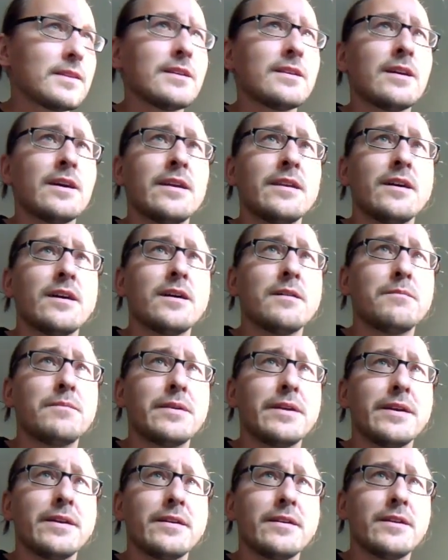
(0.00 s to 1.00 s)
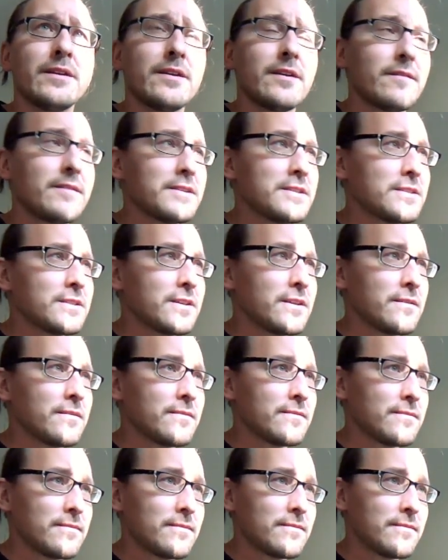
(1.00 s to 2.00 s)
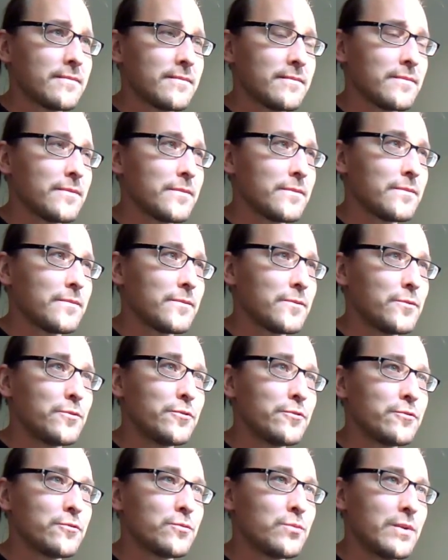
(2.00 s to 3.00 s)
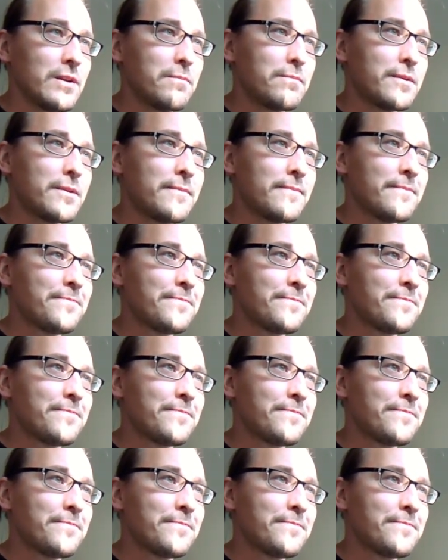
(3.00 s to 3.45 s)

and I bring, here is the new sweeper,